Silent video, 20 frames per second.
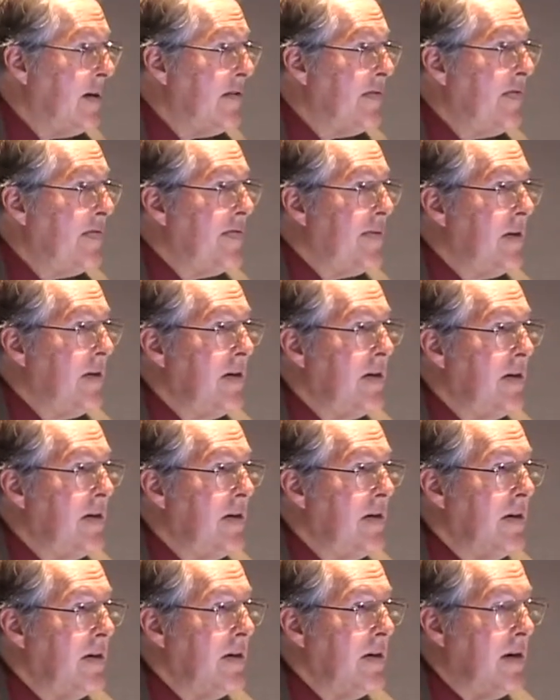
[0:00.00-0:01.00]

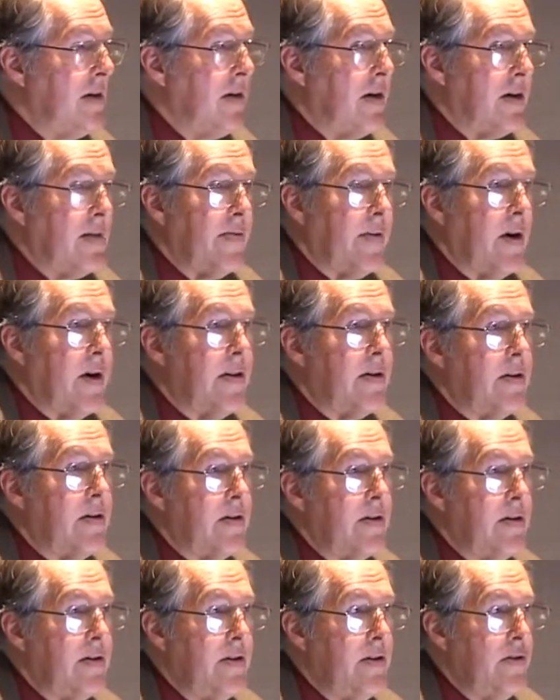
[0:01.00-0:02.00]
of
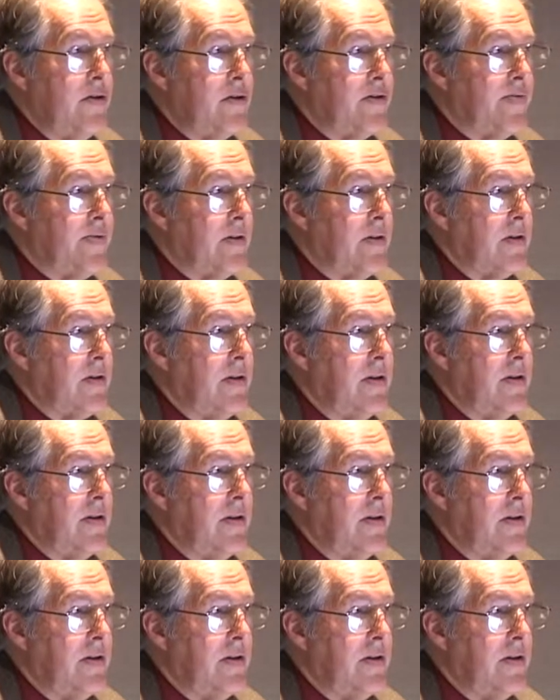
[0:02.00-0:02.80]
other useful